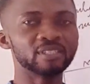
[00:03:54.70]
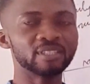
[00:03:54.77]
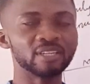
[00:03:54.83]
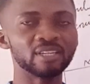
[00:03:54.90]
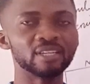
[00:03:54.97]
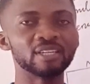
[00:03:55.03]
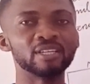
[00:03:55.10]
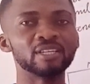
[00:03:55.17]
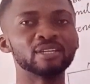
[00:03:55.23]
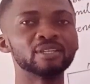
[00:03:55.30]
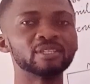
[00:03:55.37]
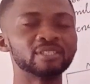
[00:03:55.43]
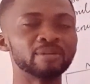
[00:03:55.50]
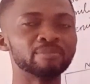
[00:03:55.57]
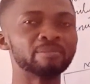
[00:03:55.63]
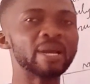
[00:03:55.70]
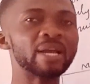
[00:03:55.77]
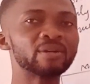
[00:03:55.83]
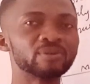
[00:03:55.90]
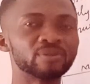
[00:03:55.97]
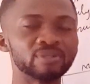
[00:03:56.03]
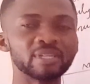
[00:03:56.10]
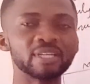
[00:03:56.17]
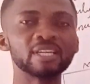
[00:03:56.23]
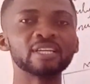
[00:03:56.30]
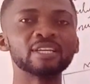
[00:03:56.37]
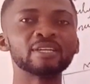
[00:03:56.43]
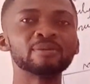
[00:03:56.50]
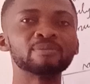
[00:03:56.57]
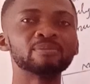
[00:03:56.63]
the
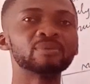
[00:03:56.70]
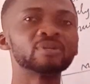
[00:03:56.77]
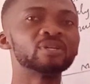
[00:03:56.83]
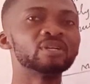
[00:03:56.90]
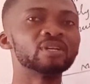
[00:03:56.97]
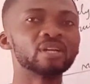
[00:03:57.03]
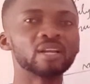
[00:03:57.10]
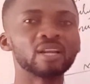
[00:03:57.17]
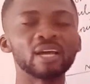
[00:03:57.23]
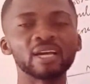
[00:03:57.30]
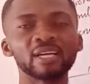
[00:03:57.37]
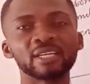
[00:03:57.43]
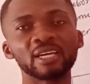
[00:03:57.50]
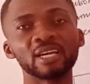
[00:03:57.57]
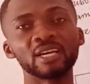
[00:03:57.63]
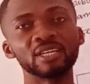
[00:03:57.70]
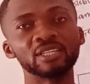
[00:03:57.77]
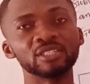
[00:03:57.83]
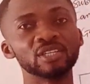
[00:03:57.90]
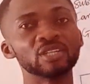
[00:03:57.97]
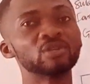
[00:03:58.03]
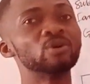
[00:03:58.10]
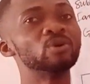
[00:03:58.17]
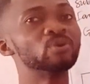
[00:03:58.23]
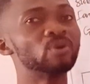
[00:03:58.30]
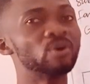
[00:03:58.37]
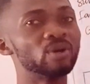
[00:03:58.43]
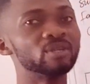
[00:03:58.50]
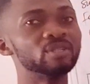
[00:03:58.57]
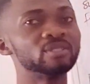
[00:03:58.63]
microneme, like the
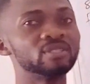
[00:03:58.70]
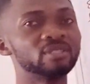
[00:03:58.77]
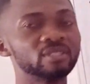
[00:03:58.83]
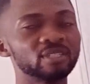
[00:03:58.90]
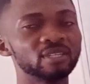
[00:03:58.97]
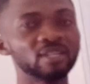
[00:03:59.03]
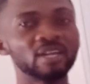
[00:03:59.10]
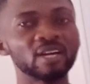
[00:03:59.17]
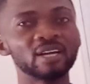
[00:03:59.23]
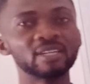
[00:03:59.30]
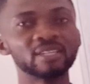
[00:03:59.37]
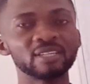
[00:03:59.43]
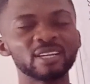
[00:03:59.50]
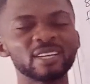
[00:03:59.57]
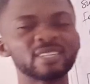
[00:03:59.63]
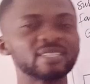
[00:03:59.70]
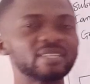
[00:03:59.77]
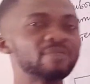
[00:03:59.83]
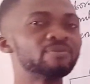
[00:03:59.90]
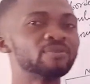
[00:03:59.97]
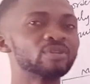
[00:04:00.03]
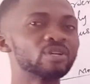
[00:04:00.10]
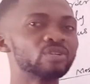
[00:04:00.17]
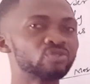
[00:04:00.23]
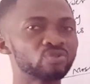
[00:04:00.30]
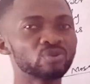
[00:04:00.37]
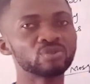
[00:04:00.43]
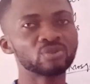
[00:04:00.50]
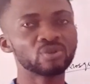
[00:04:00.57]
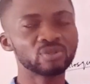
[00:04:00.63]
conoid, and several other
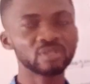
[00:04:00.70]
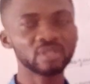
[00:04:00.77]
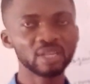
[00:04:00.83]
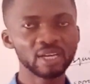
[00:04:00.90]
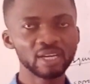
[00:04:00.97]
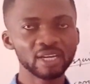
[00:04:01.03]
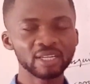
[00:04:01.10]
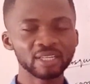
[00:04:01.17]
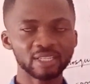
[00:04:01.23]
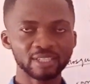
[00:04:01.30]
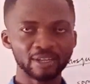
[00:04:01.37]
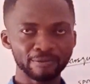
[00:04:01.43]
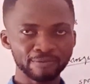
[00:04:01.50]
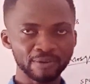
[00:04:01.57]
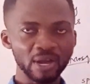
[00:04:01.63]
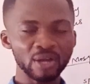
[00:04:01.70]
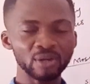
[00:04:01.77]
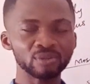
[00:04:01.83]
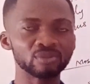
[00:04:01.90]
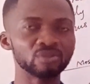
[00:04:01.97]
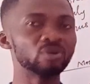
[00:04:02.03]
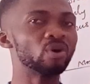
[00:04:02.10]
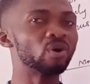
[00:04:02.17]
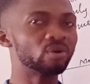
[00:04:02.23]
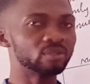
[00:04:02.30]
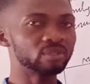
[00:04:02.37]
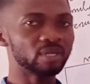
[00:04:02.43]
structures that are found on